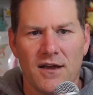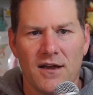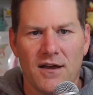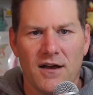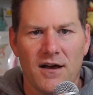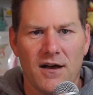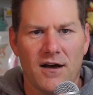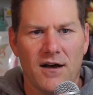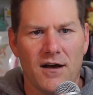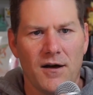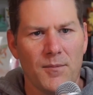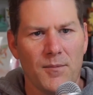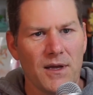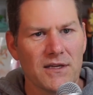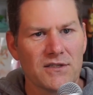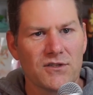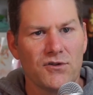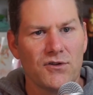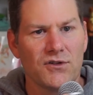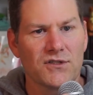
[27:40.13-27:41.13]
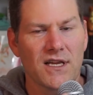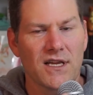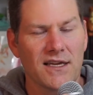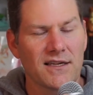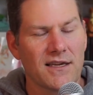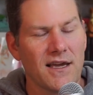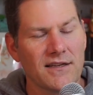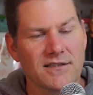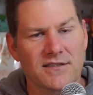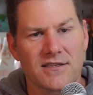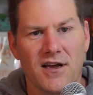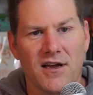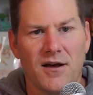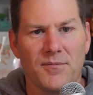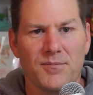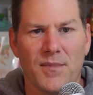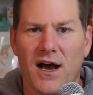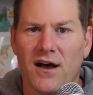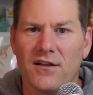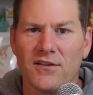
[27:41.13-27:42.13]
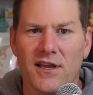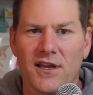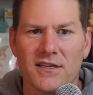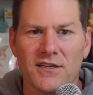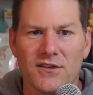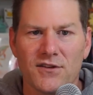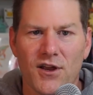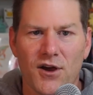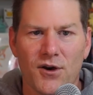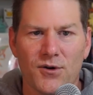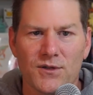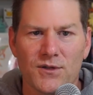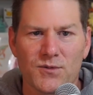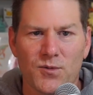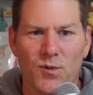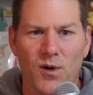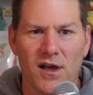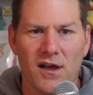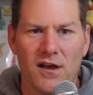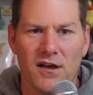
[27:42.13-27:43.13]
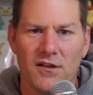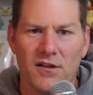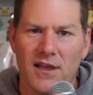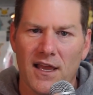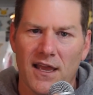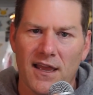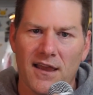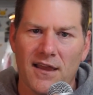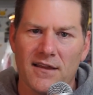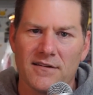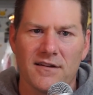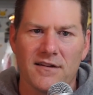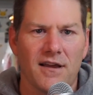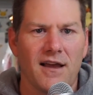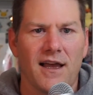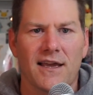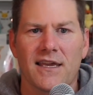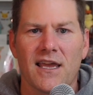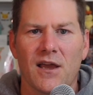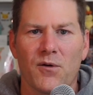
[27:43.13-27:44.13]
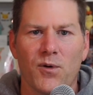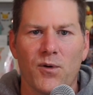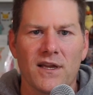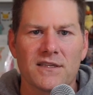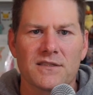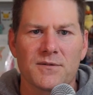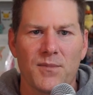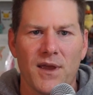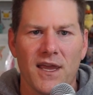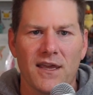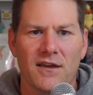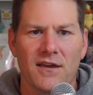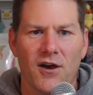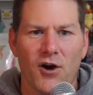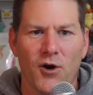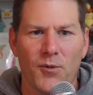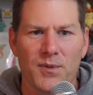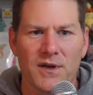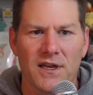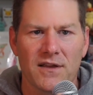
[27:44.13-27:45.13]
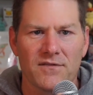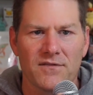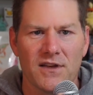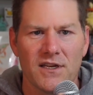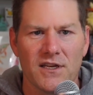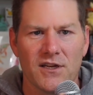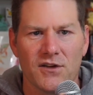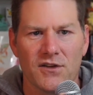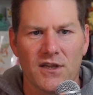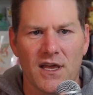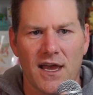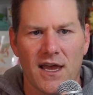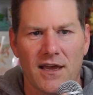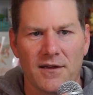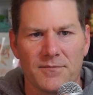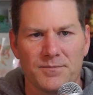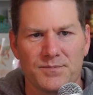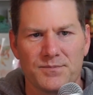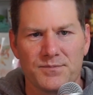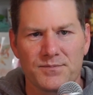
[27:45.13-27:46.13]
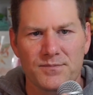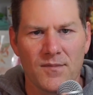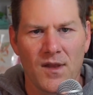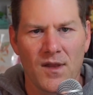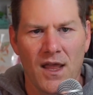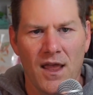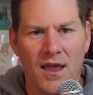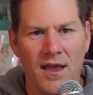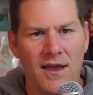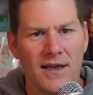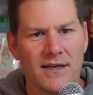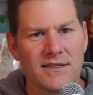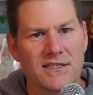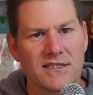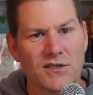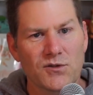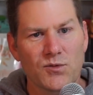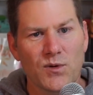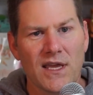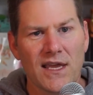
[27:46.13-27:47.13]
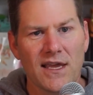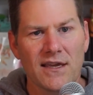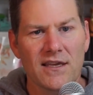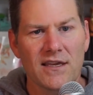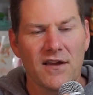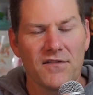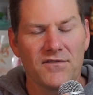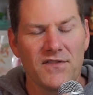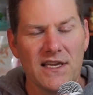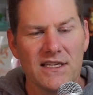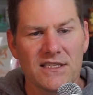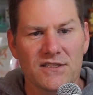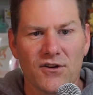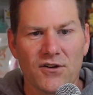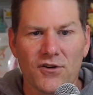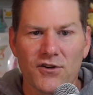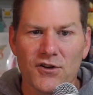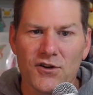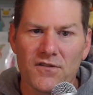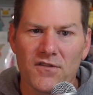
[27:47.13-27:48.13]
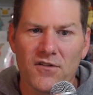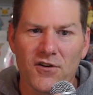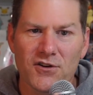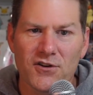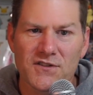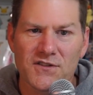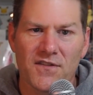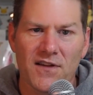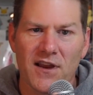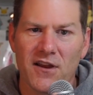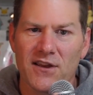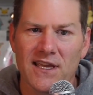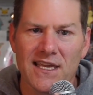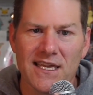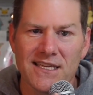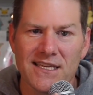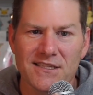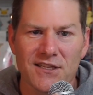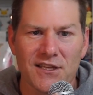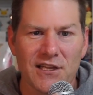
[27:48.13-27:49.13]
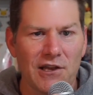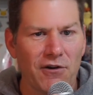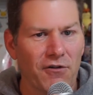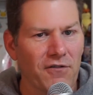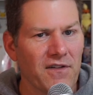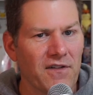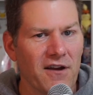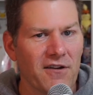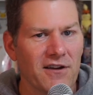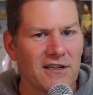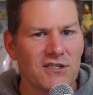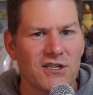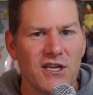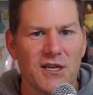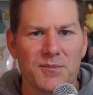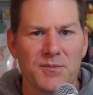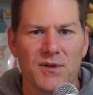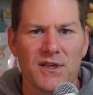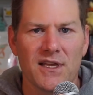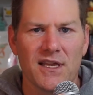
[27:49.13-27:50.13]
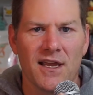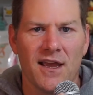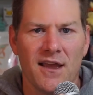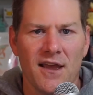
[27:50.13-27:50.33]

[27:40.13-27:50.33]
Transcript: As soon as I get some, I'll let you know as well. And I can't wait to make an opening video of that. Since we can't get Vstar Universe very easily or very cheaply,